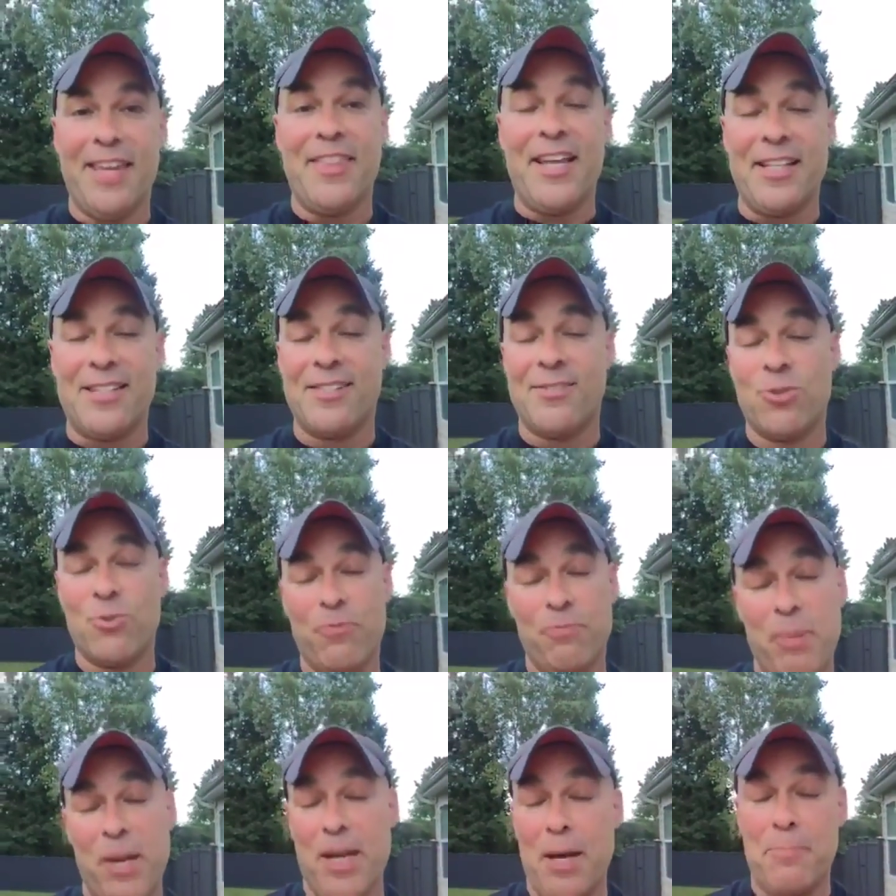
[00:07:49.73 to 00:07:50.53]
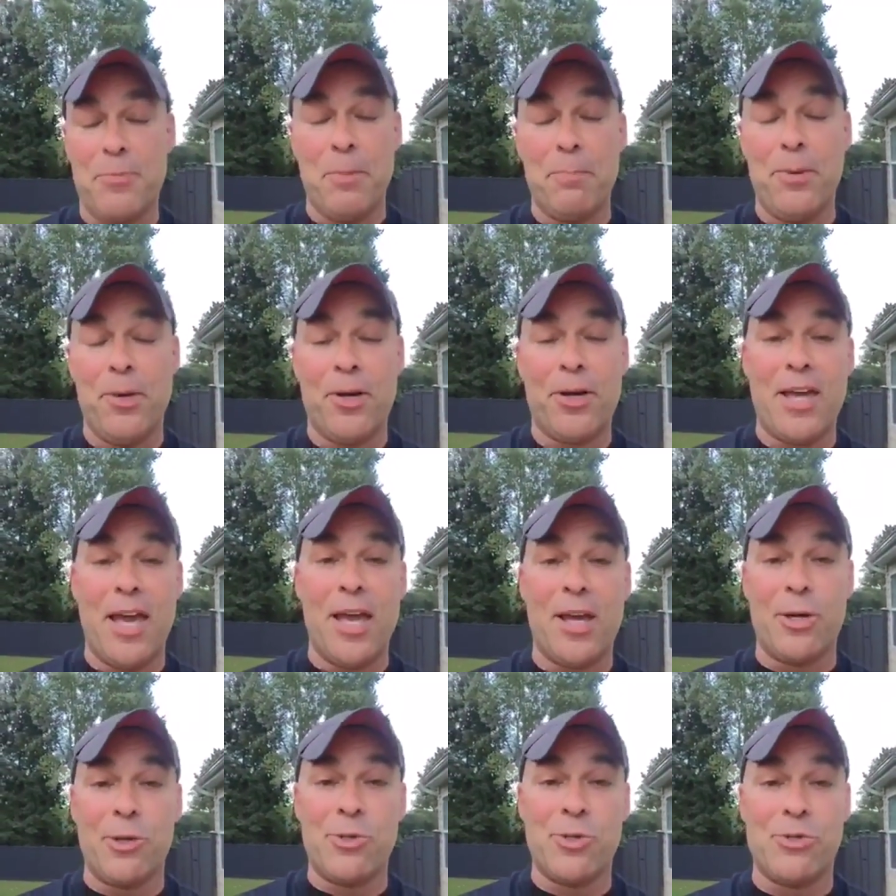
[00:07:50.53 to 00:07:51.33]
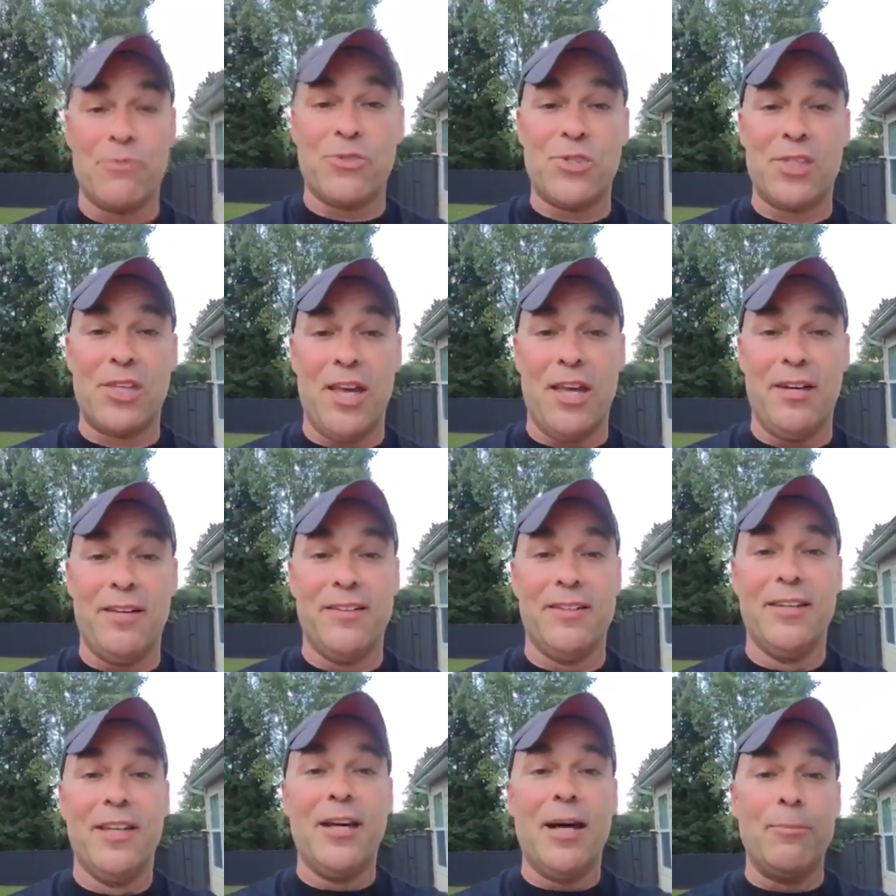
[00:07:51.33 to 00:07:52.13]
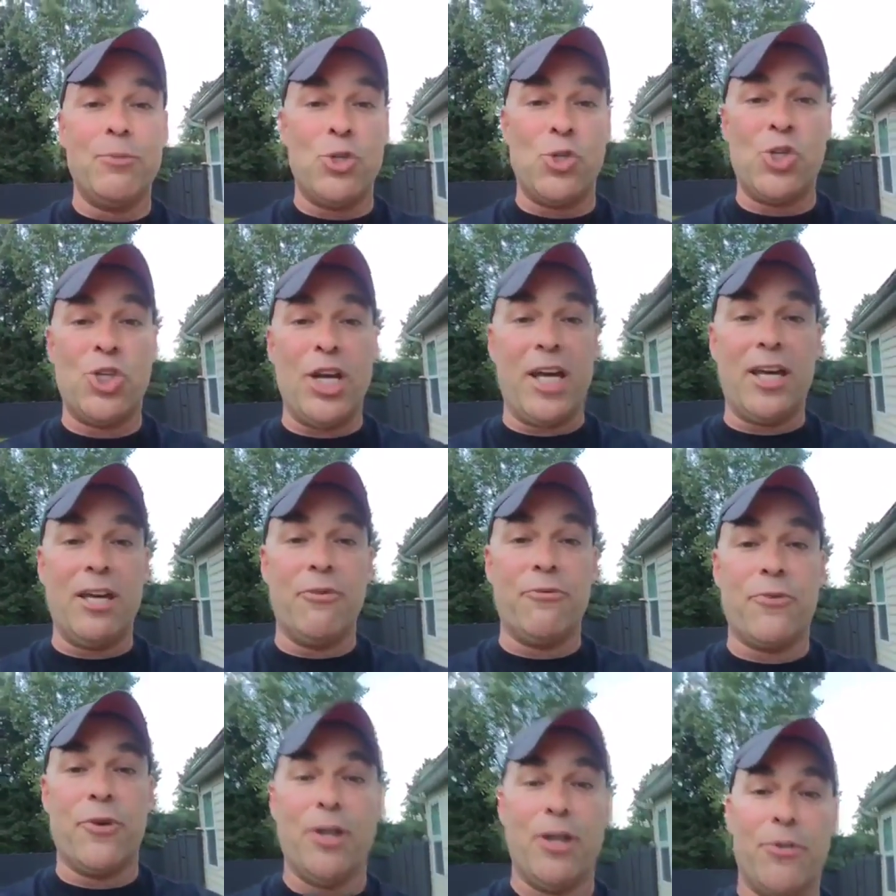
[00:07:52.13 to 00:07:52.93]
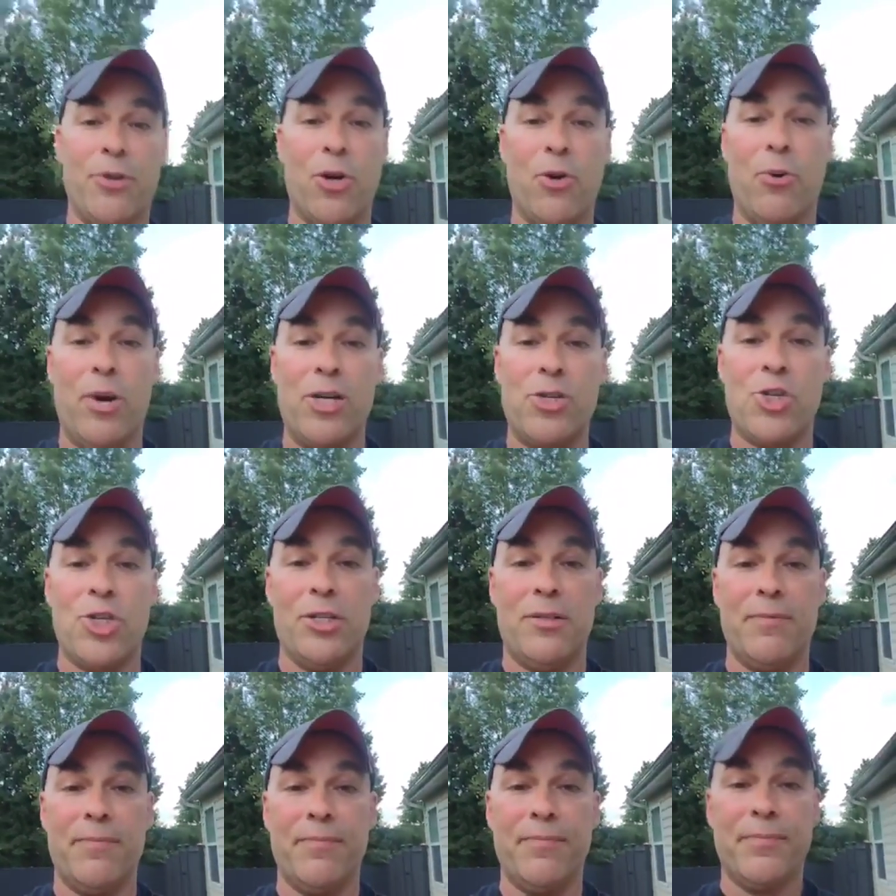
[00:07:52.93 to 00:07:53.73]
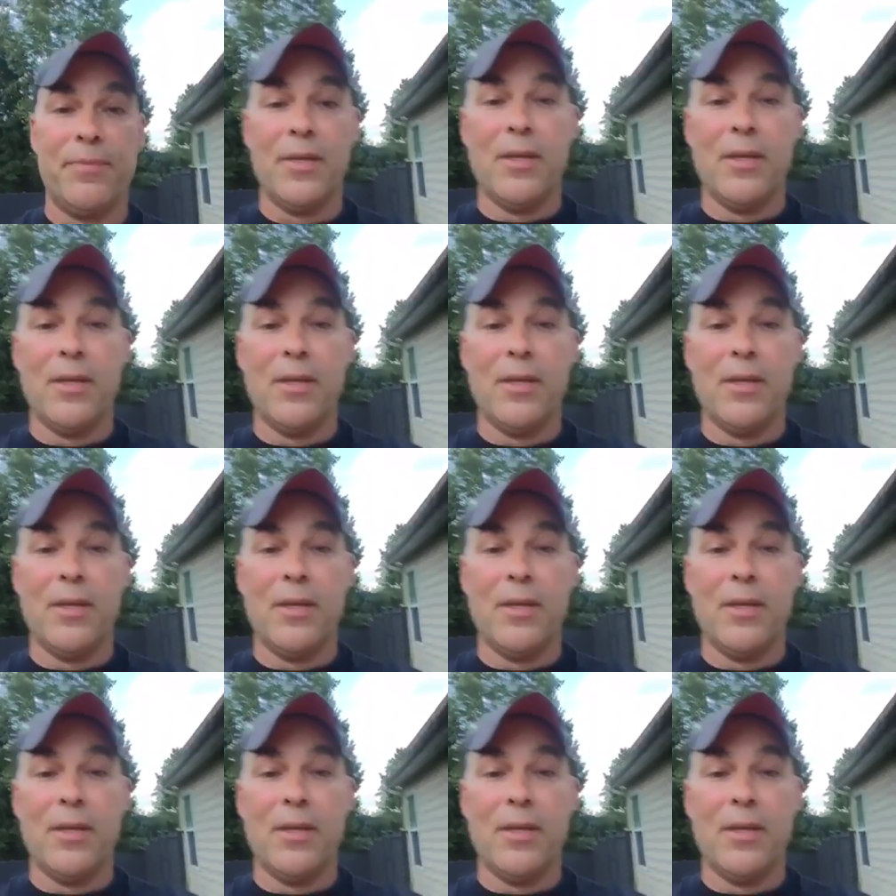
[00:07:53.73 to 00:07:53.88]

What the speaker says: yeah, that pick up the book, Acres of Skin. I'm just checking for another question.